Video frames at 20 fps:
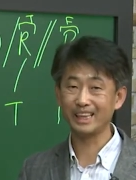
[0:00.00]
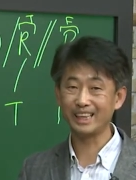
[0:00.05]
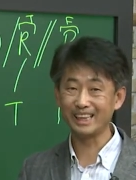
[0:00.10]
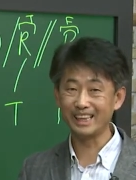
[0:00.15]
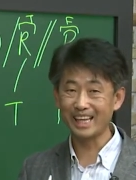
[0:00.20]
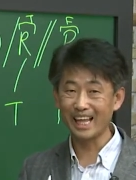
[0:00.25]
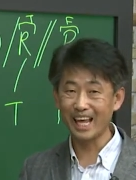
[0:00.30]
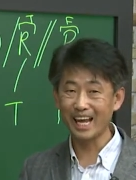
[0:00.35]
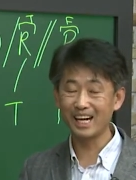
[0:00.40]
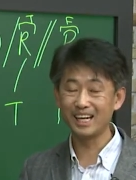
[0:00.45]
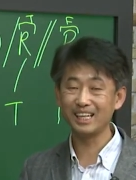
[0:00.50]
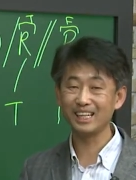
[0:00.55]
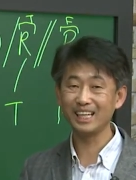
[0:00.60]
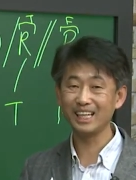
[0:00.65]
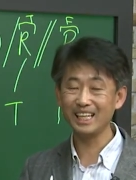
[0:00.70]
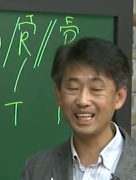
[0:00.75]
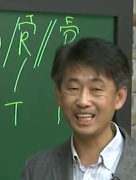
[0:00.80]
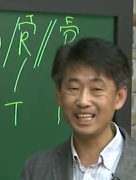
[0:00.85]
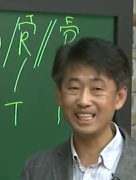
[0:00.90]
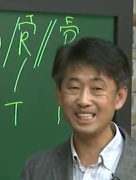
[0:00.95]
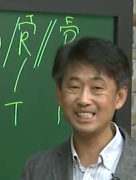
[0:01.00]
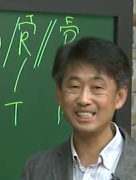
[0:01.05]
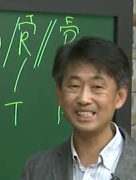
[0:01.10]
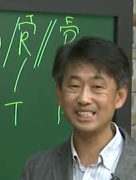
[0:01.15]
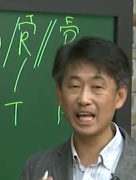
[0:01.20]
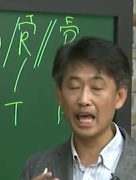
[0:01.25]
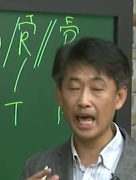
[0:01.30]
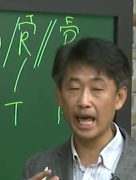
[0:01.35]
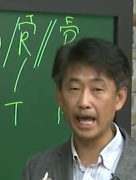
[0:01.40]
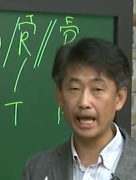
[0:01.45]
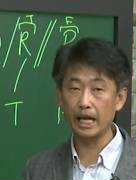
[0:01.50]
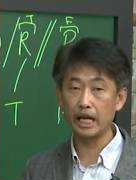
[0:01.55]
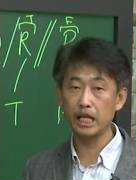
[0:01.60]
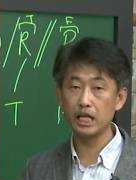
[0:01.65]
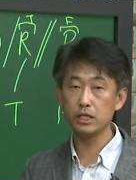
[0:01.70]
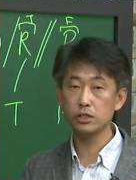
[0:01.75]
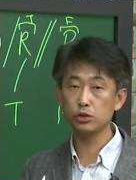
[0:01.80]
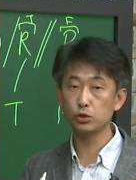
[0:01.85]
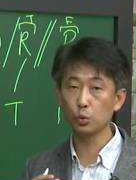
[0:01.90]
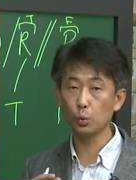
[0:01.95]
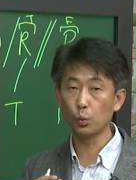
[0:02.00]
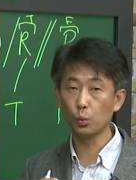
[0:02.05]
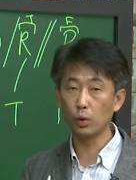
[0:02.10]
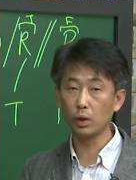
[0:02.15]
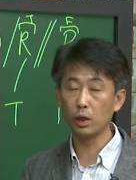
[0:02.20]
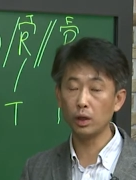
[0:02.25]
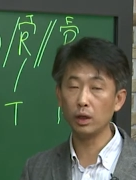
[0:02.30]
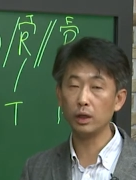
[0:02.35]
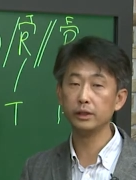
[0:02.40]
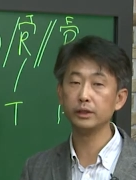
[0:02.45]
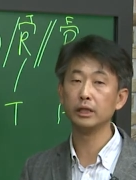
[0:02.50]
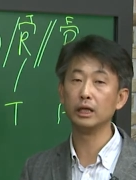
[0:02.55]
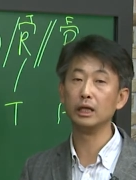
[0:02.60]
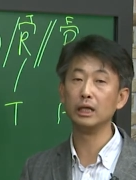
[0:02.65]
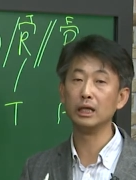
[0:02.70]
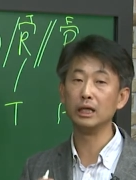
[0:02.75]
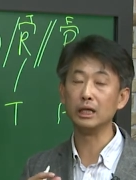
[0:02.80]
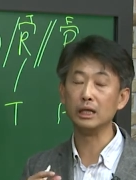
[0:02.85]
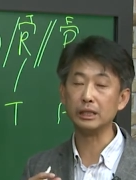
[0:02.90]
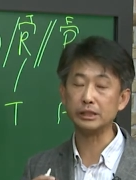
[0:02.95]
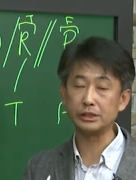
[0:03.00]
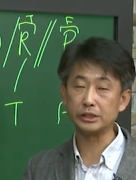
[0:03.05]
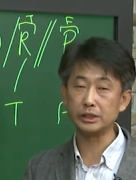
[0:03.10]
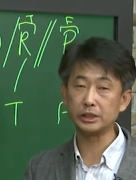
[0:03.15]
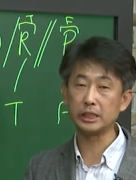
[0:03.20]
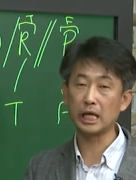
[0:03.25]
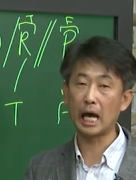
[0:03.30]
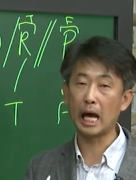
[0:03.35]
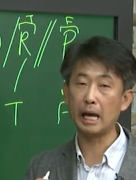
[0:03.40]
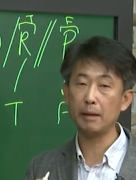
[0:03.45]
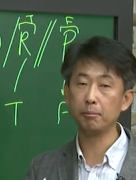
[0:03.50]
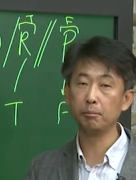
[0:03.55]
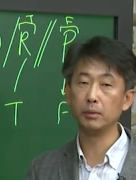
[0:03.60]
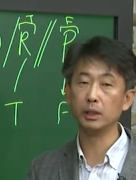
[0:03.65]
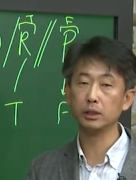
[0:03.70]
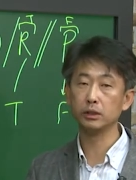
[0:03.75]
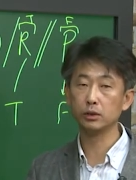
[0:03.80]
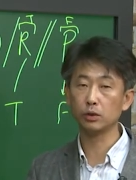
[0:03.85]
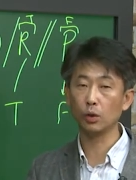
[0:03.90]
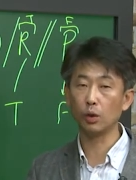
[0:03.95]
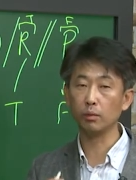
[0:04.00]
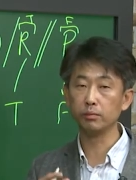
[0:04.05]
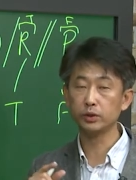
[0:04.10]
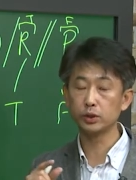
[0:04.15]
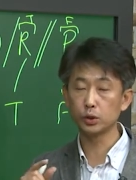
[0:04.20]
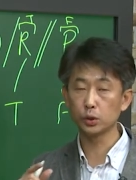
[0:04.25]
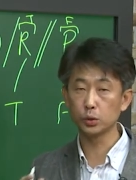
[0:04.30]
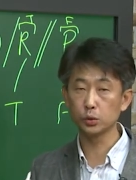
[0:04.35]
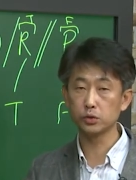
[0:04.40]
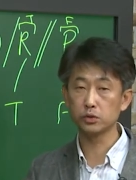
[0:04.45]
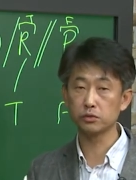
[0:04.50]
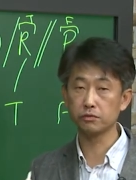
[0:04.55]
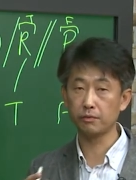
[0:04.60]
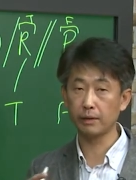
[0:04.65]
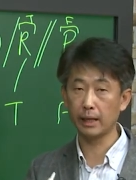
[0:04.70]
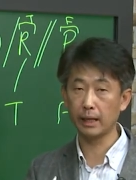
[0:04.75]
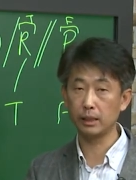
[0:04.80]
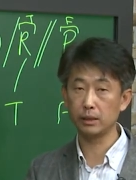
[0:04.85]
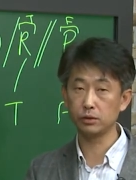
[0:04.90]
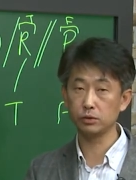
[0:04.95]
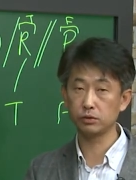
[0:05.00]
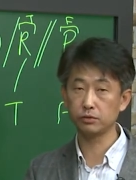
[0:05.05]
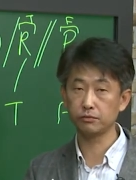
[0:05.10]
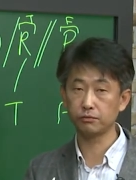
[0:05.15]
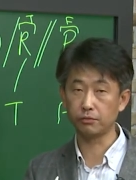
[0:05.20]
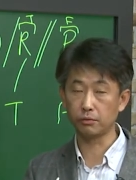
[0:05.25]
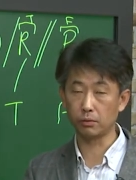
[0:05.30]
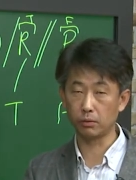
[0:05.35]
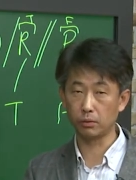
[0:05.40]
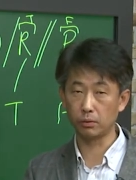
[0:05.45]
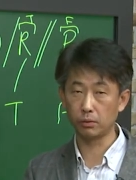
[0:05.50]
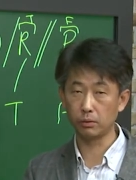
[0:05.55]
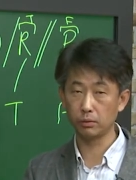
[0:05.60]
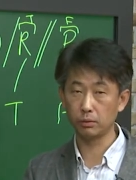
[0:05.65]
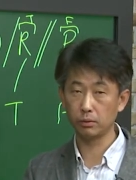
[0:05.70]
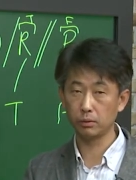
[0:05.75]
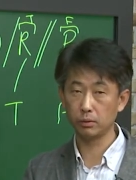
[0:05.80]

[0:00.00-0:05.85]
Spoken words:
there is at least one assignment of truth values for